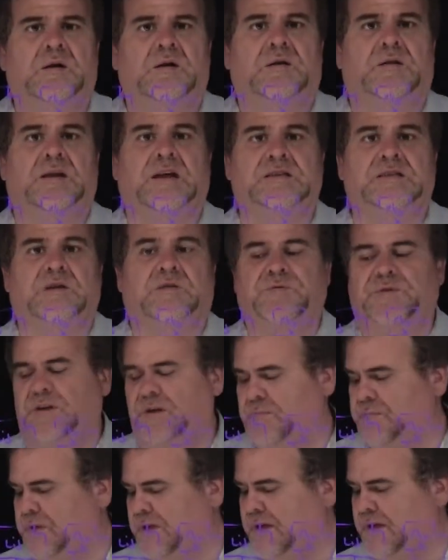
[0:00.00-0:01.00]
And that's how
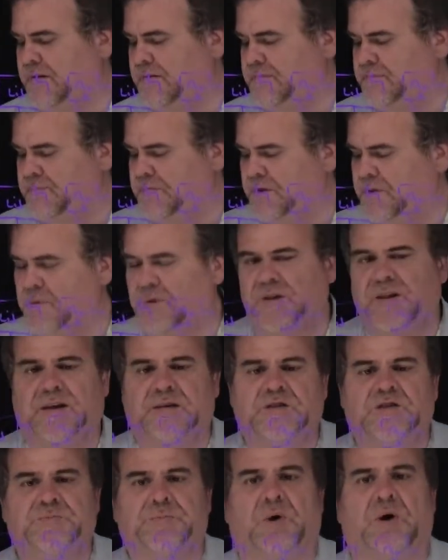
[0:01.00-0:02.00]
you would
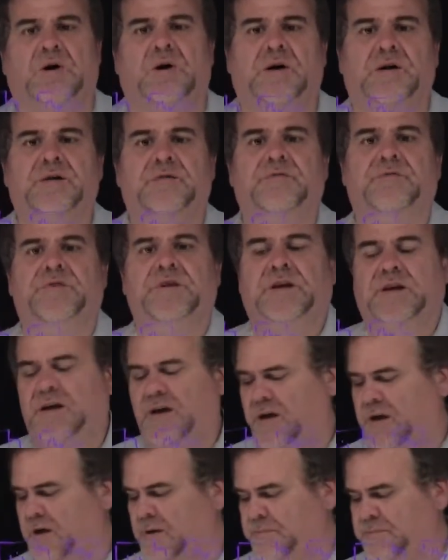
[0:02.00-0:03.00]
then spawn
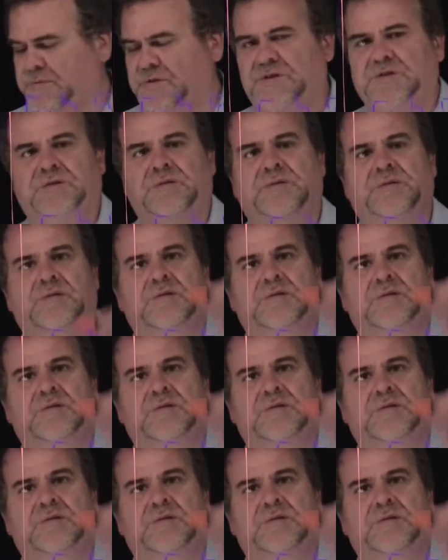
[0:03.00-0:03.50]
VMs